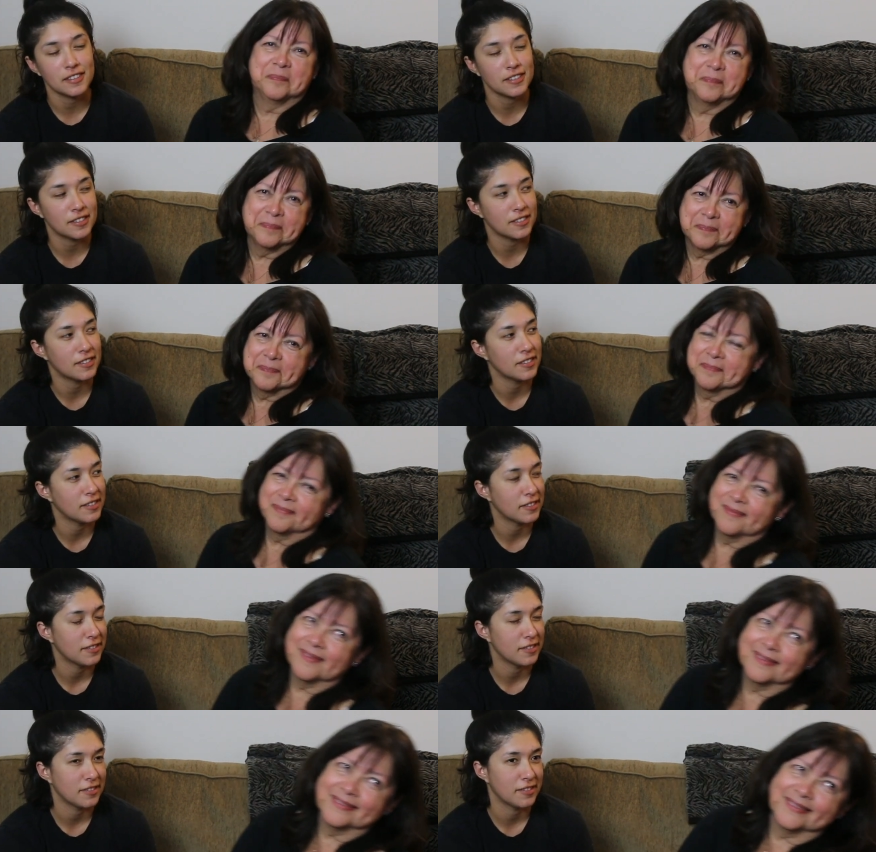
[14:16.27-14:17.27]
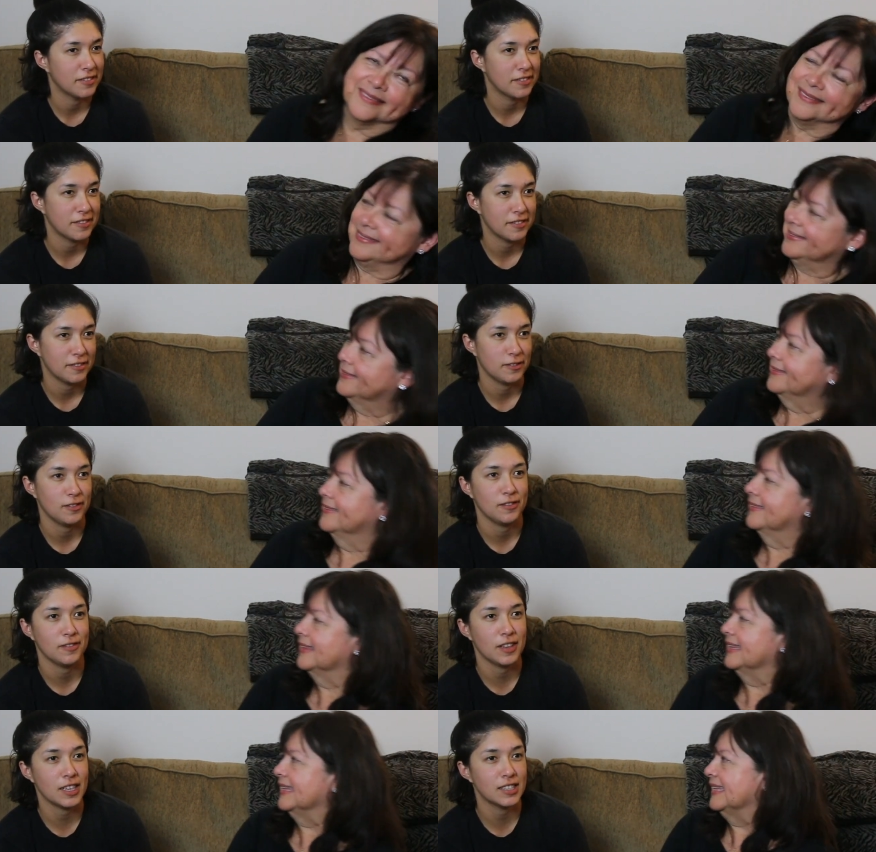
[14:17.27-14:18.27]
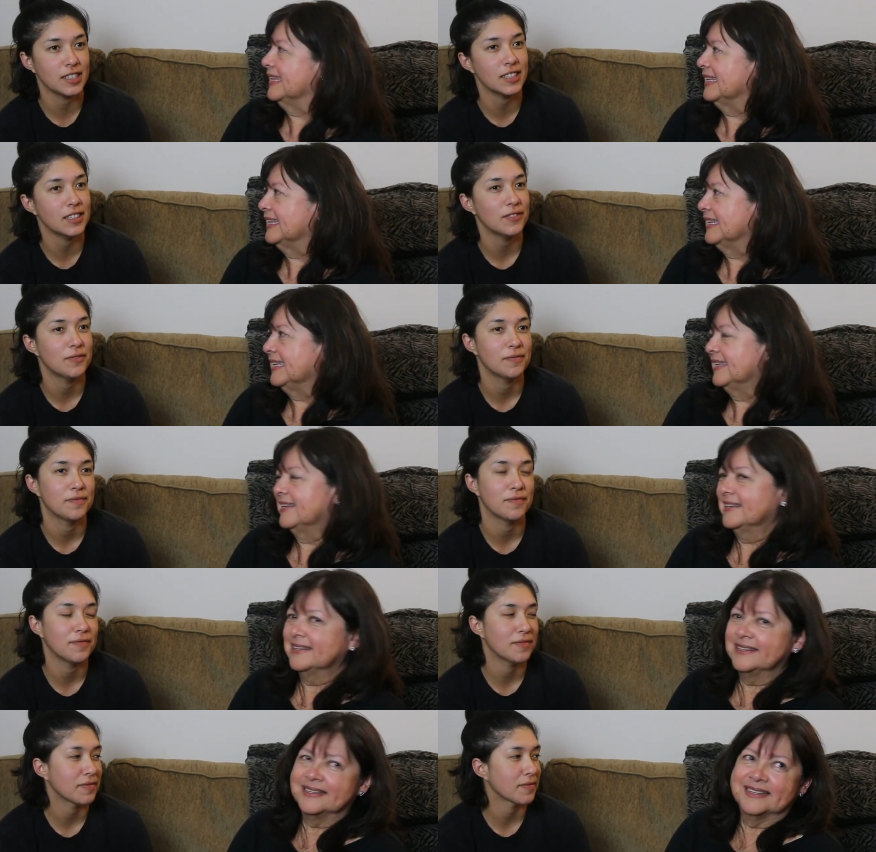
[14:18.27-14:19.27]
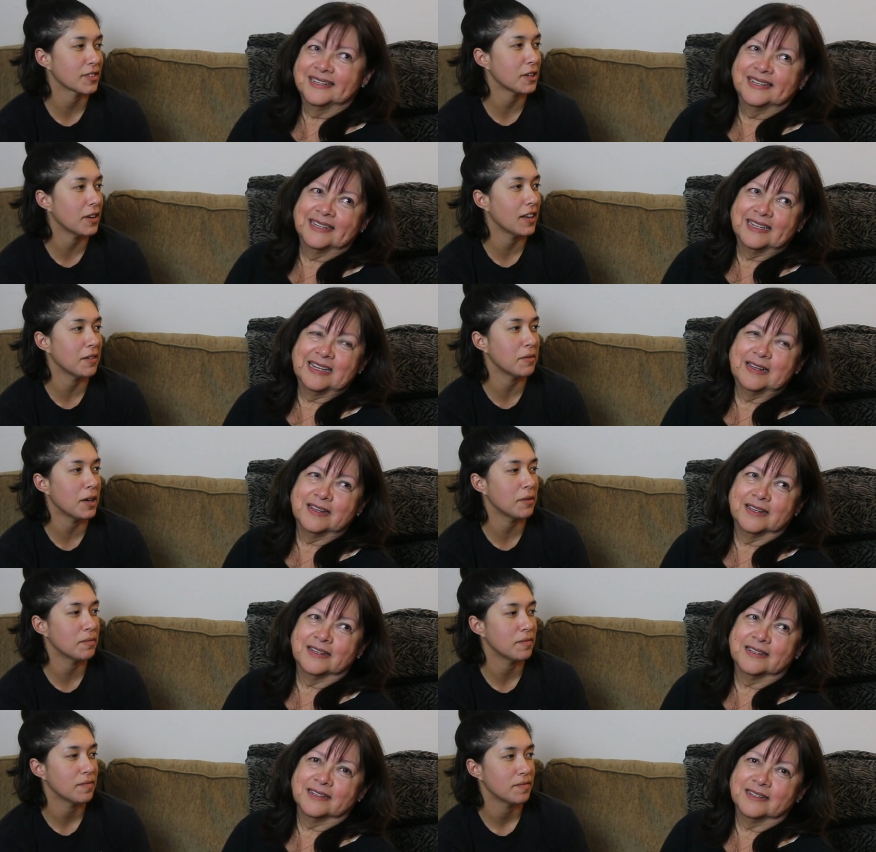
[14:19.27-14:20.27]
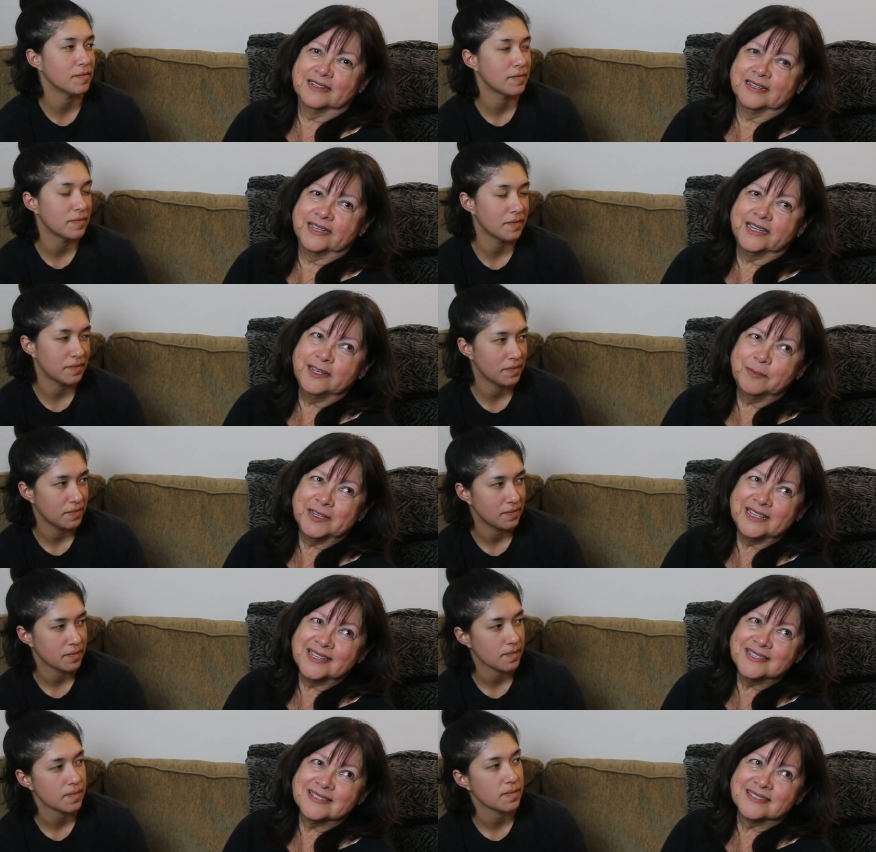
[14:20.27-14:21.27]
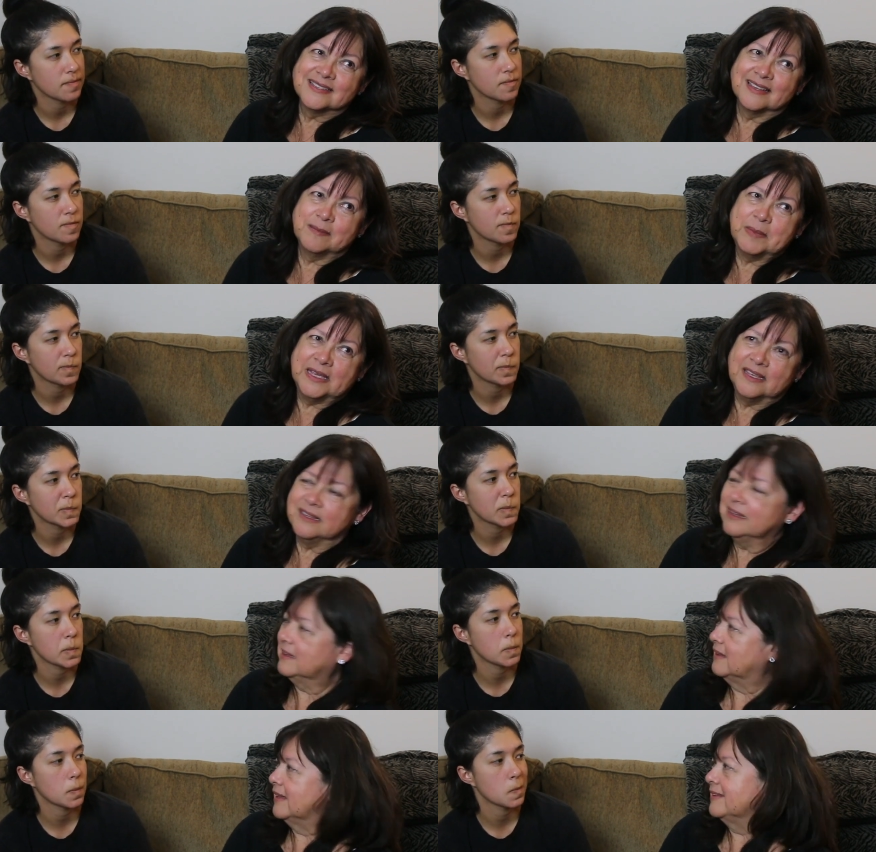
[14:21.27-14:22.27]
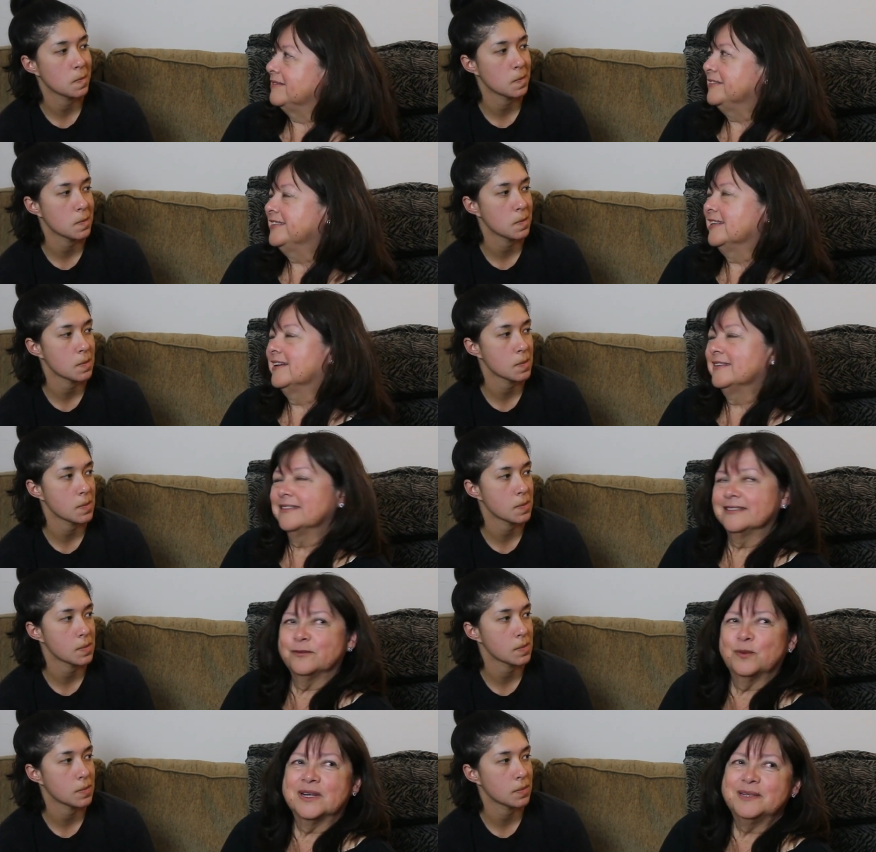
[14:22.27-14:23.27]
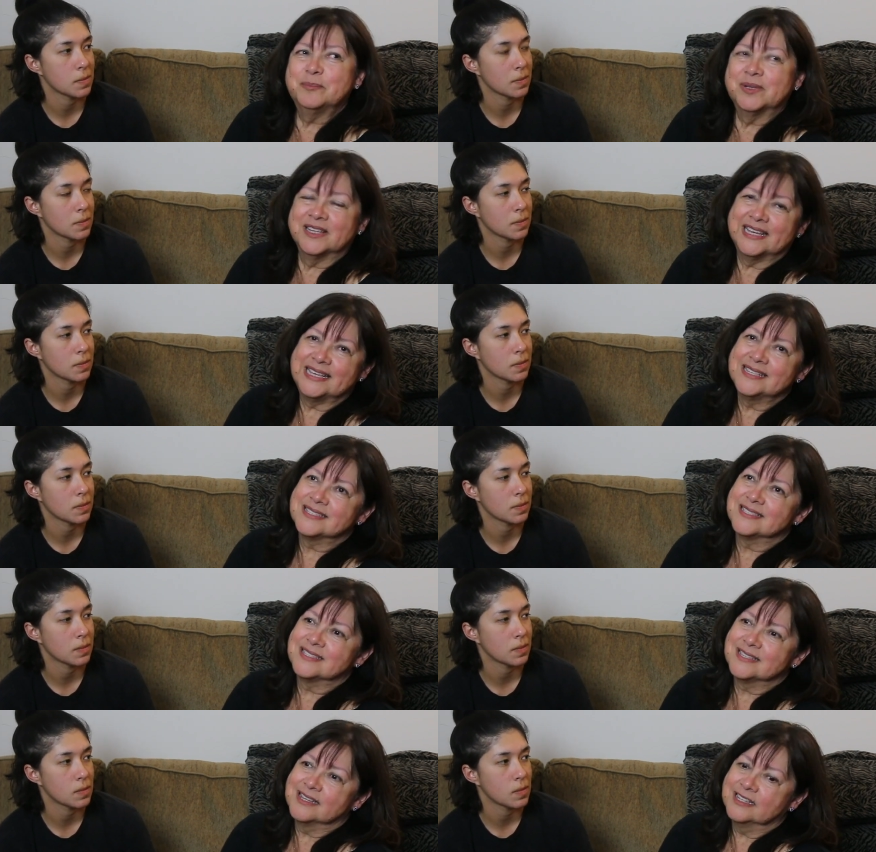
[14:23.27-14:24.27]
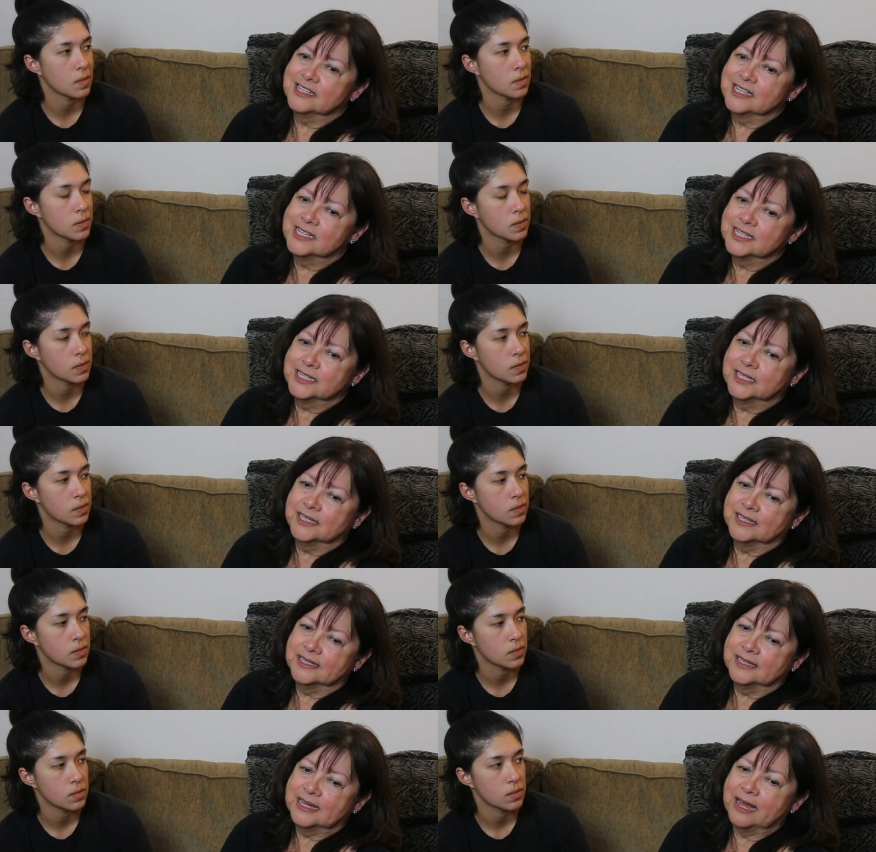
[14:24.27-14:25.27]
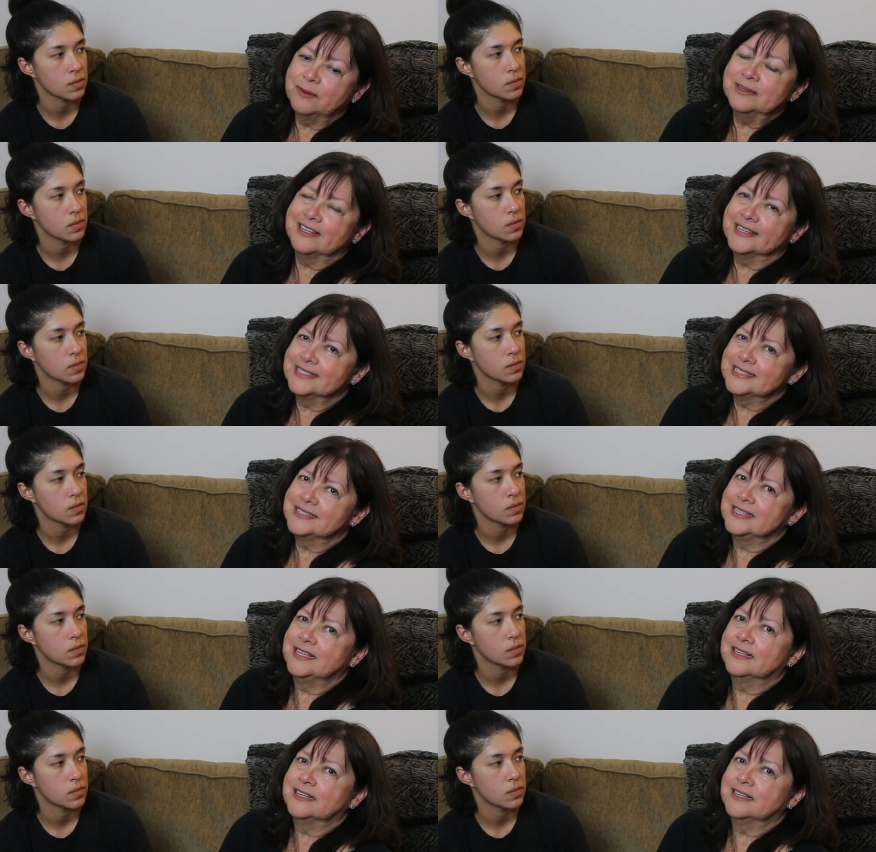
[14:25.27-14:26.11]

Speaker 1: Go on. That's it. Go ahead, Mom.
Speaker 2: Any place? I mean, one place. One place. I would like to see